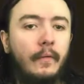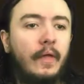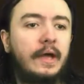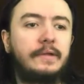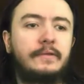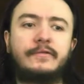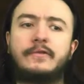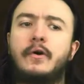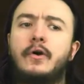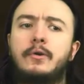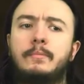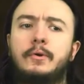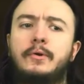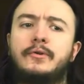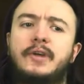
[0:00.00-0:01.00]
unlike the
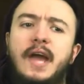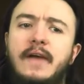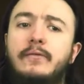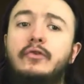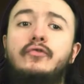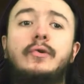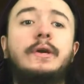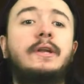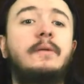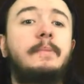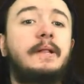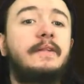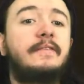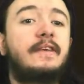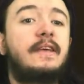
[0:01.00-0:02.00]
story mode, every trick and
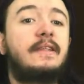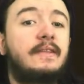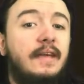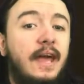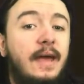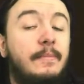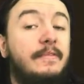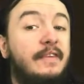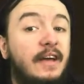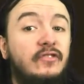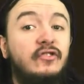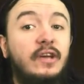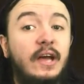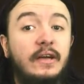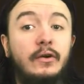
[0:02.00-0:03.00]
ability in the game is
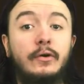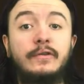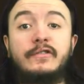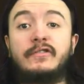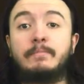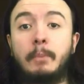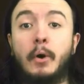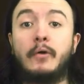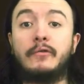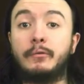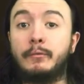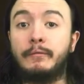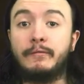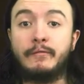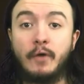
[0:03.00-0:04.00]
actually at your
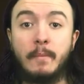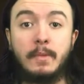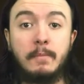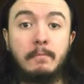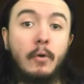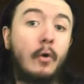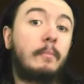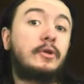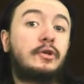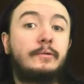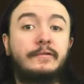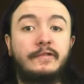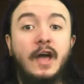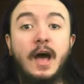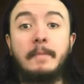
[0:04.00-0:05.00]
disposal from the moment
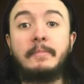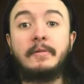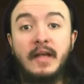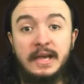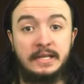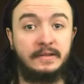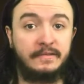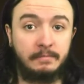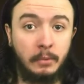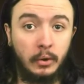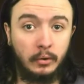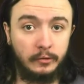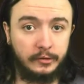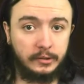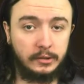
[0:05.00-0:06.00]
you start playing this
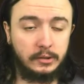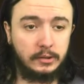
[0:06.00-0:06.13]
mode.